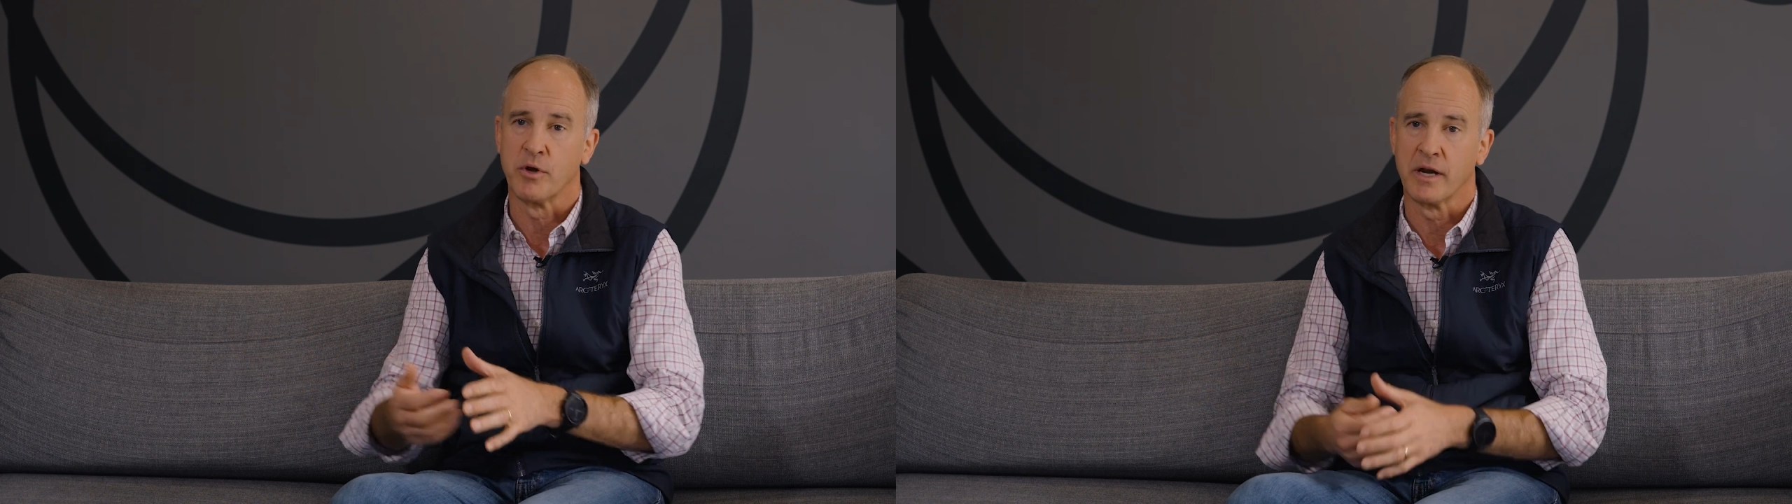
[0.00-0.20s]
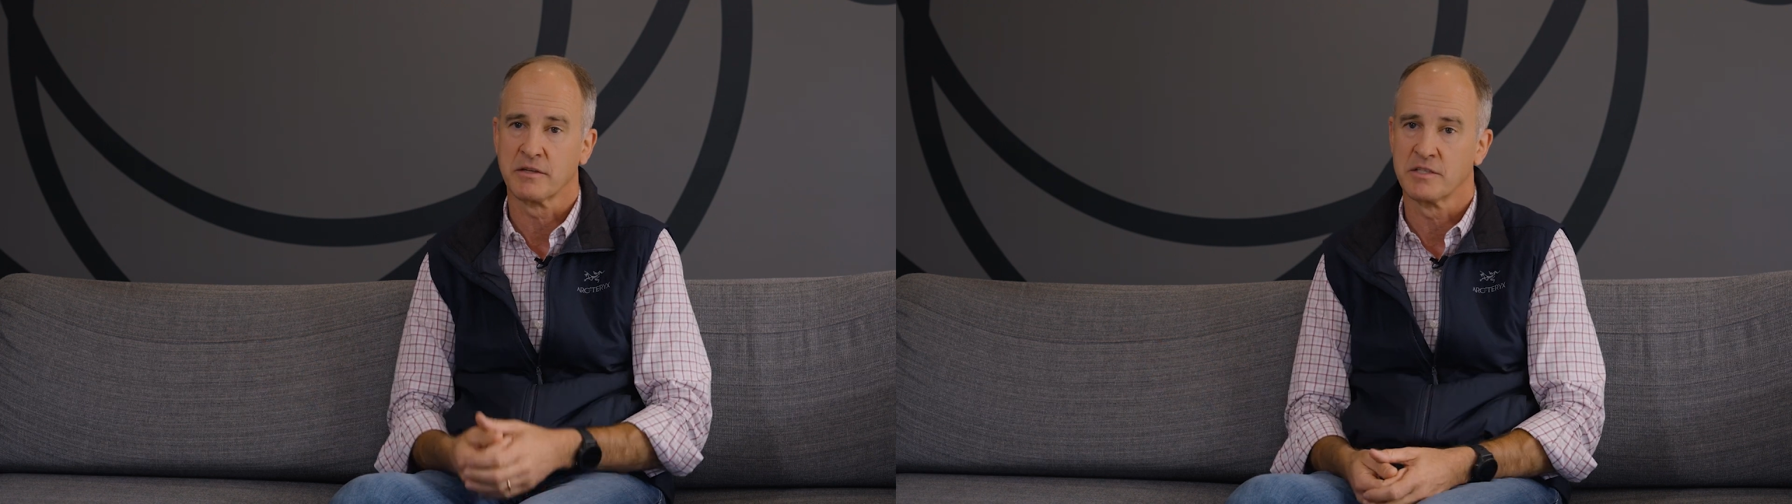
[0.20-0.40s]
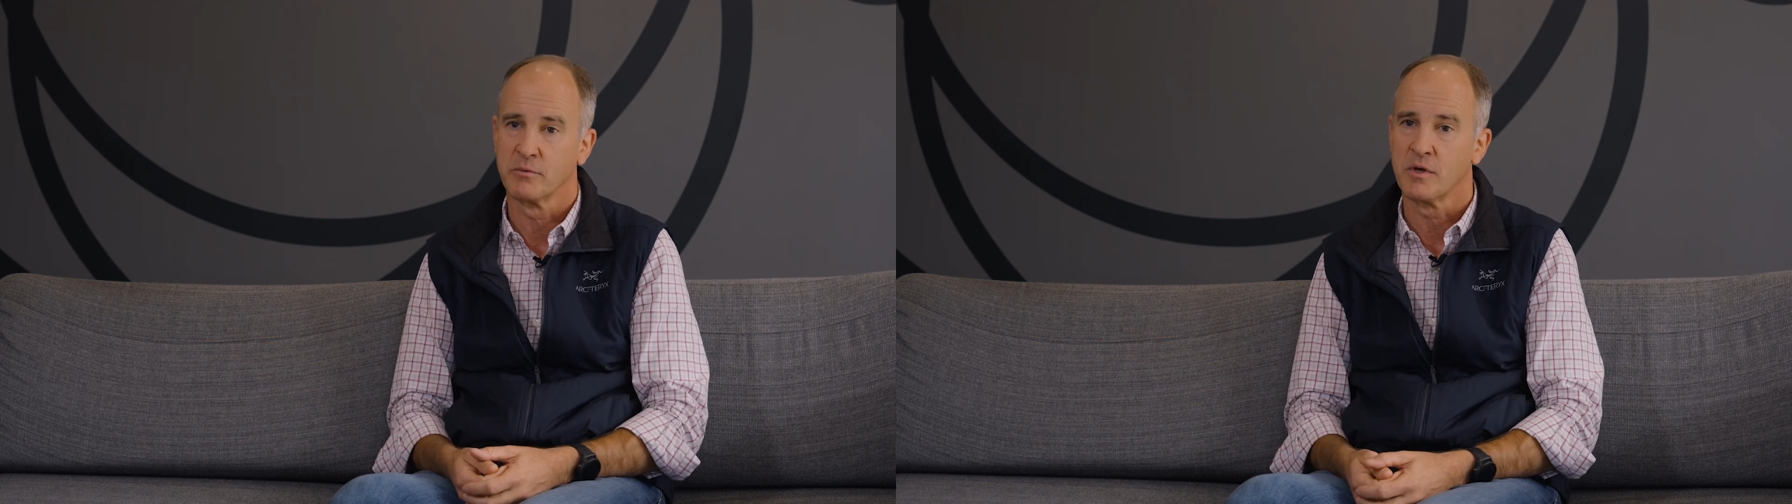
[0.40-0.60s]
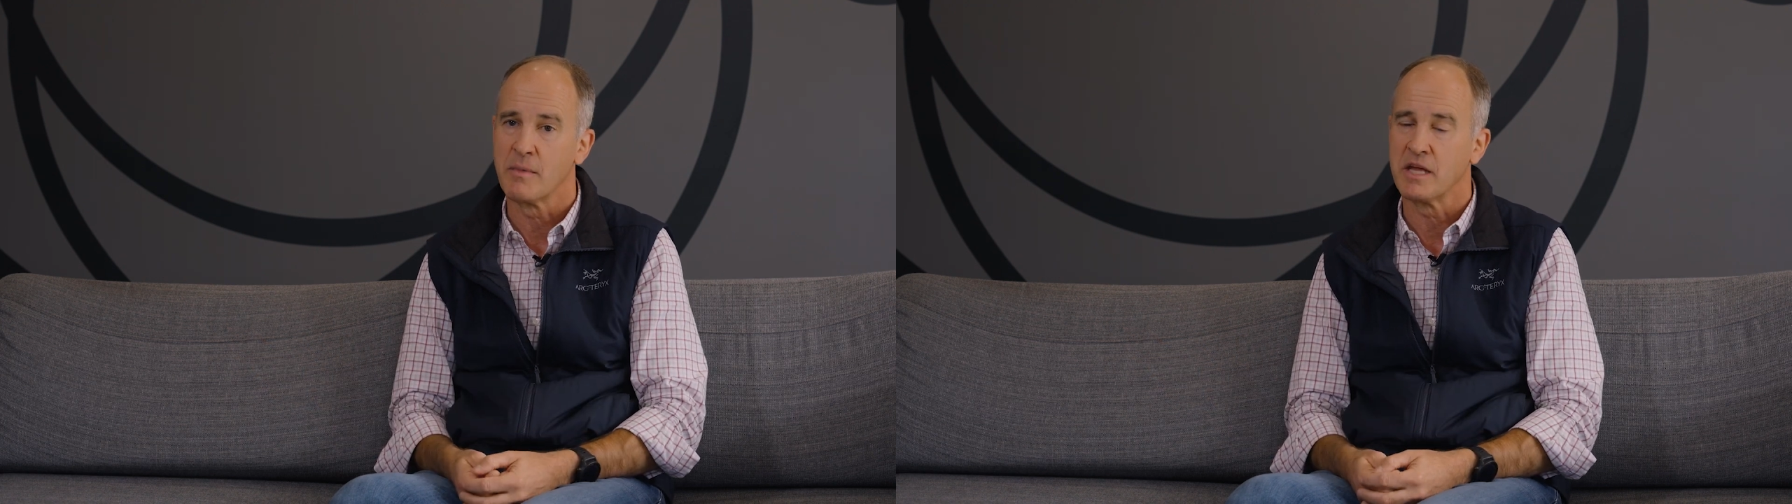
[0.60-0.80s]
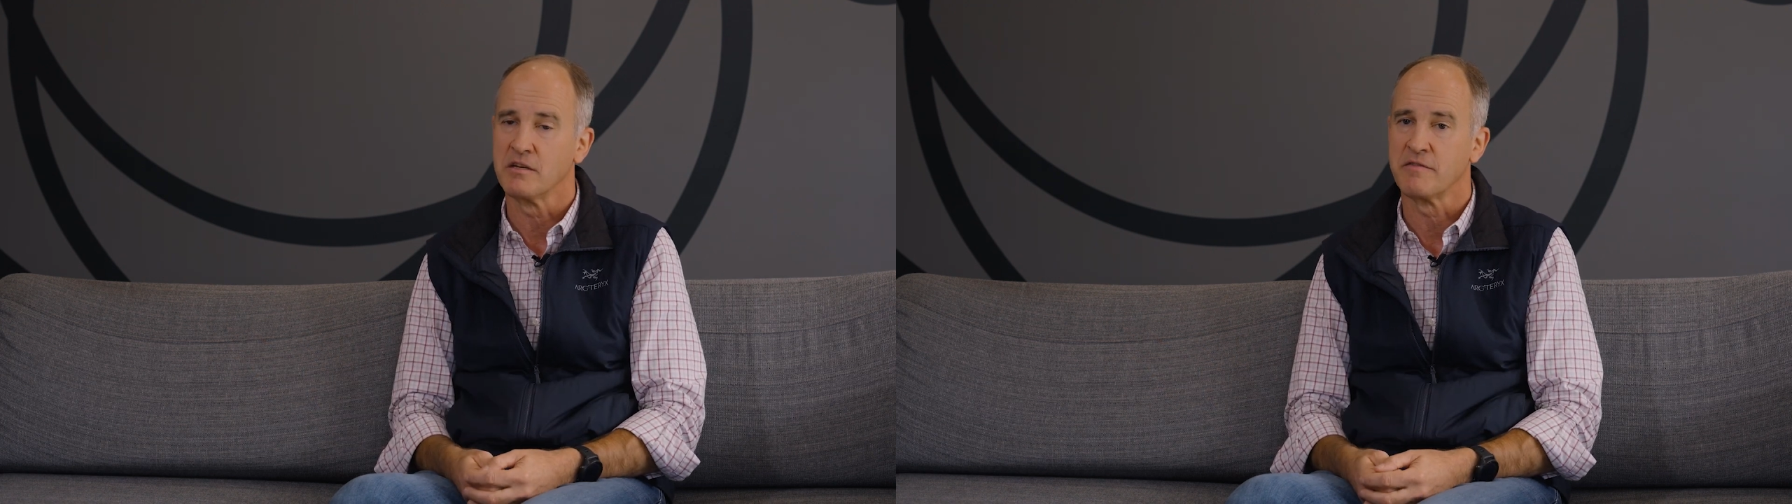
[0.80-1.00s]
products that we
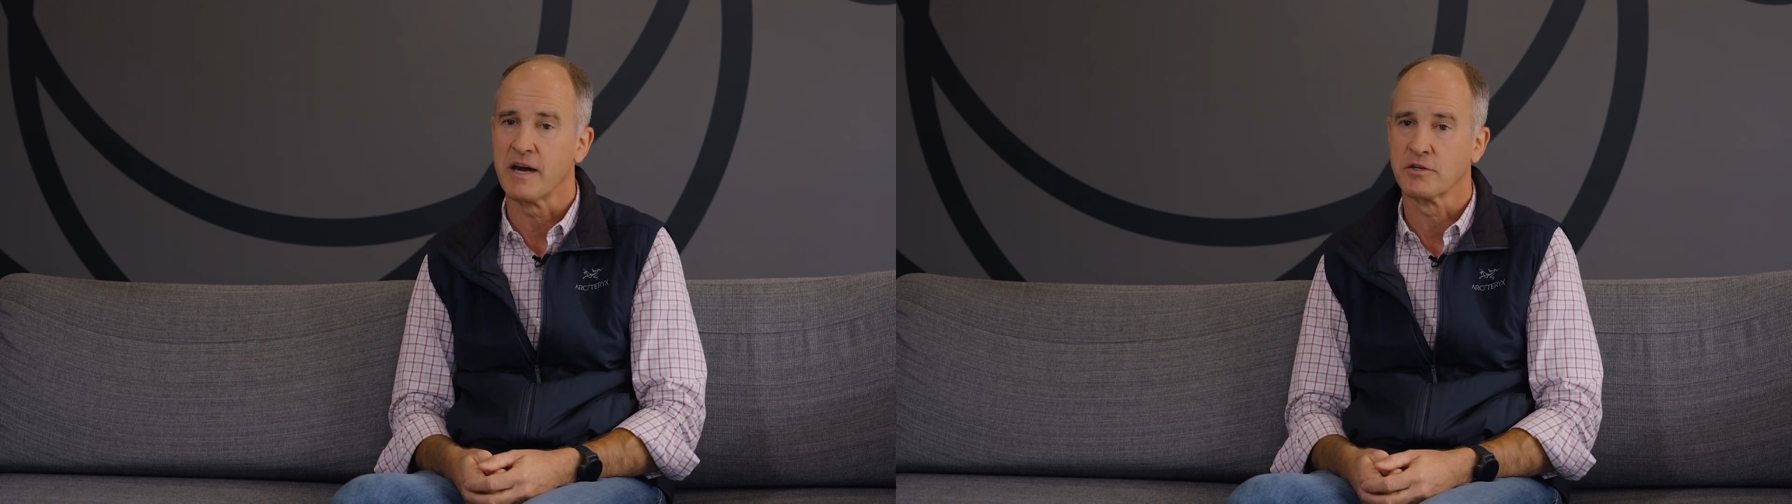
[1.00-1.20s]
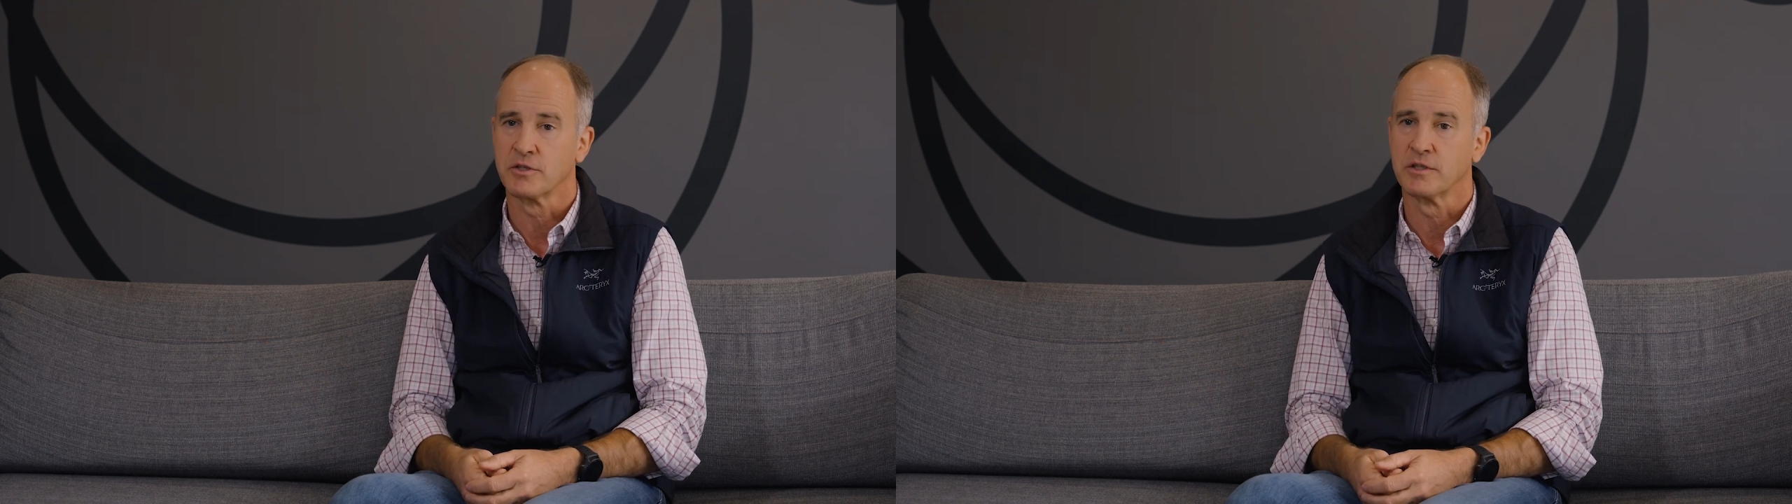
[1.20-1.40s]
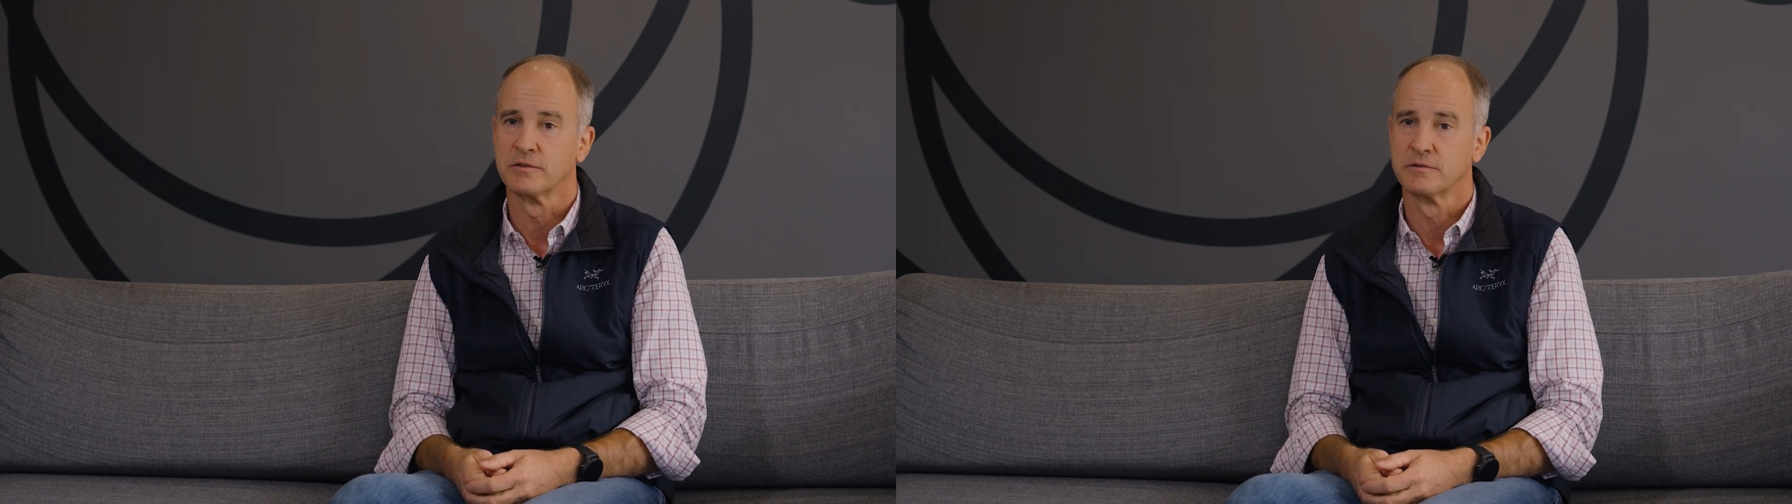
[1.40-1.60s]
manufacture.